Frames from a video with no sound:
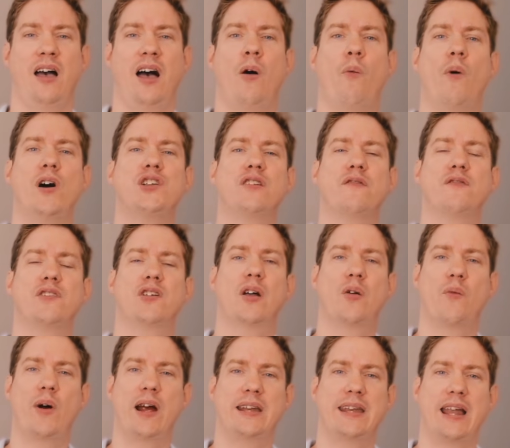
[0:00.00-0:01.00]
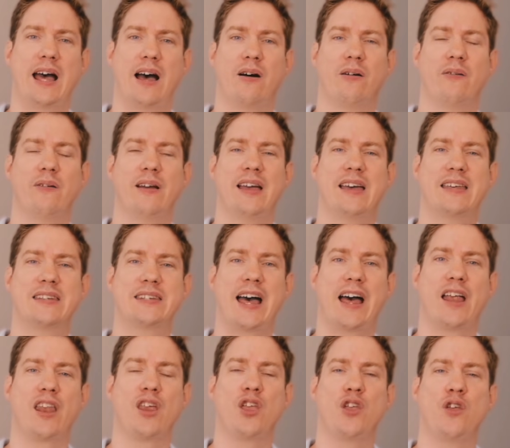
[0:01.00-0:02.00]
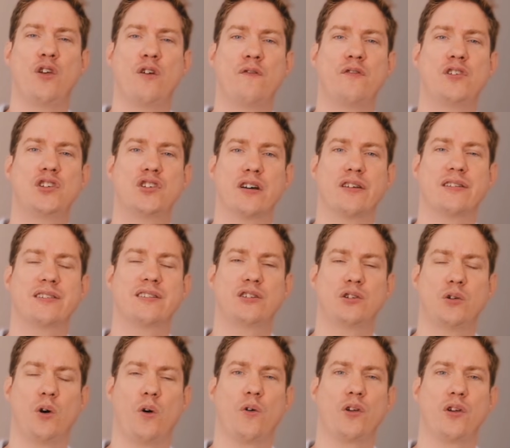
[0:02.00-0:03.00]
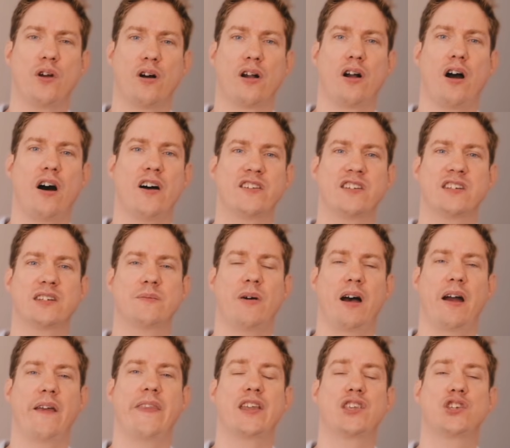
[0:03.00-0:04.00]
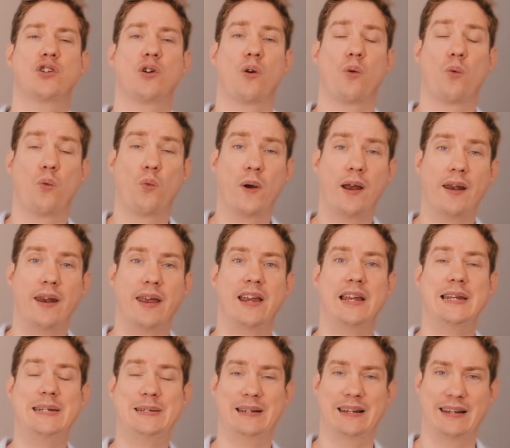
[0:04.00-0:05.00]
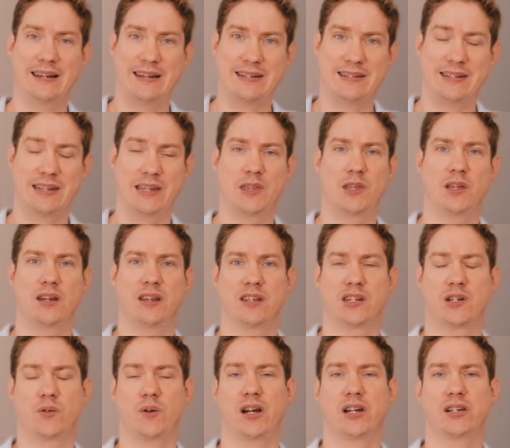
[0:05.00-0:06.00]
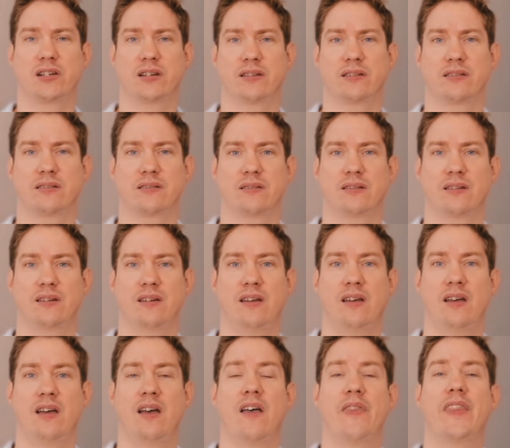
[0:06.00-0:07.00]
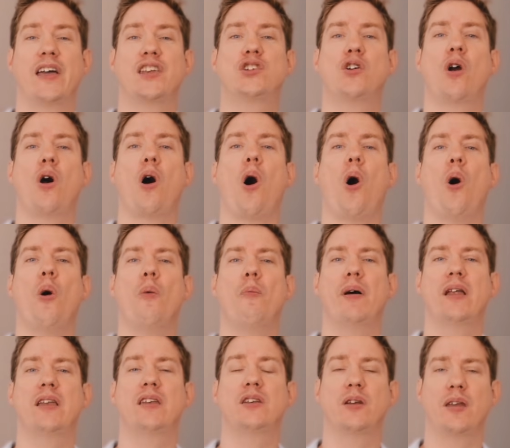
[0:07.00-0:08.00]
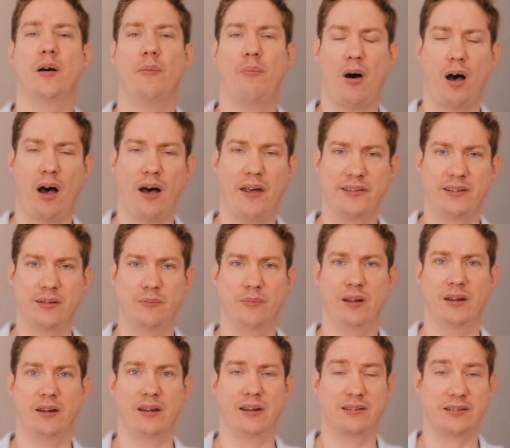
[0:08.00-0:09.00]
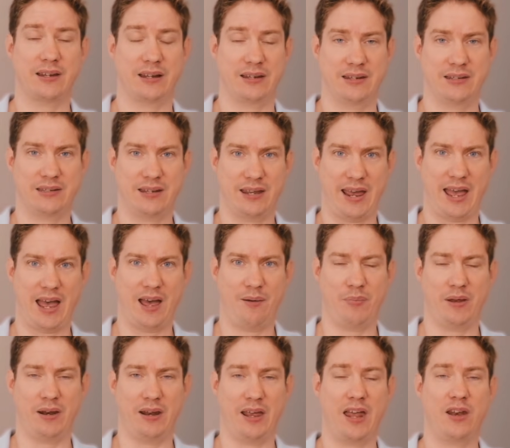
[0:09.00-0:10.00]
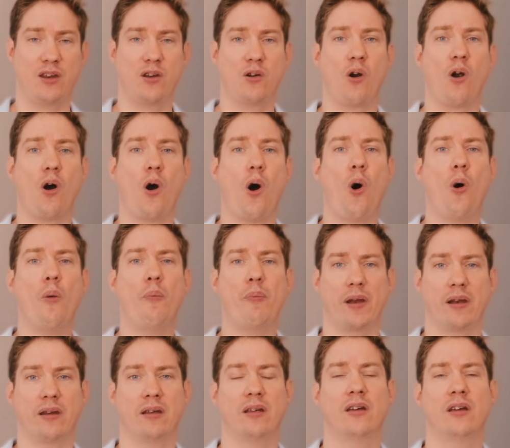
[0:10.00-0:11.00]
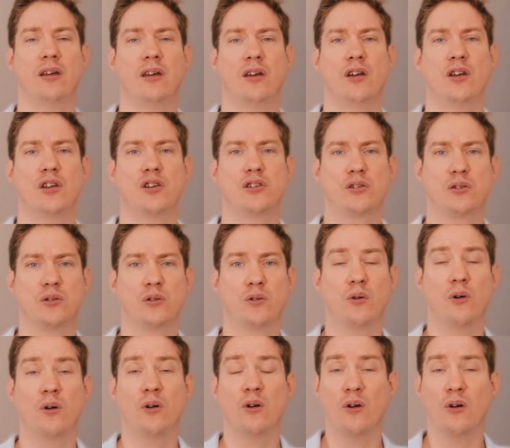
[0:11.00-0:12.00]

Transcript: And what you've done right now is that you've just told your unconscious mind that you're willing to listen to the instructions, that you're open to the possibilities that this can happen, and you're open to